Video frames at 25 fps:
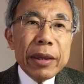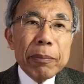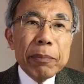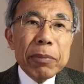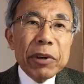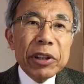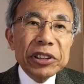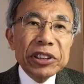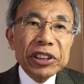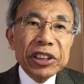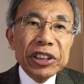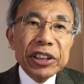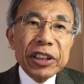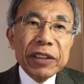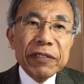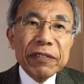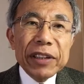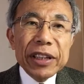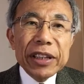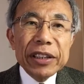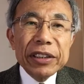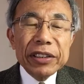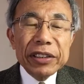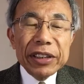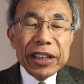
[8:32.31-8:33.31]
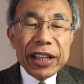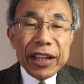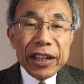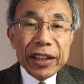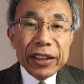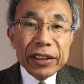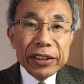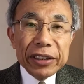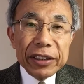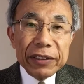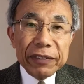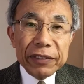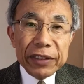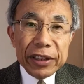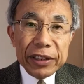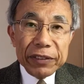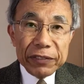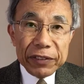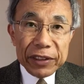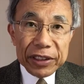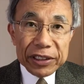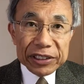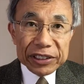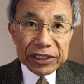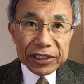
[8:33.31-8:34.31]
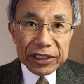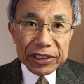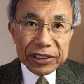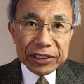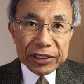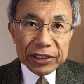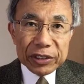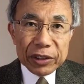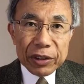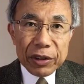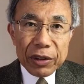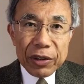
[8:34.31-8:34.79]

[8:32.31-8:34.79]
positive and negative influences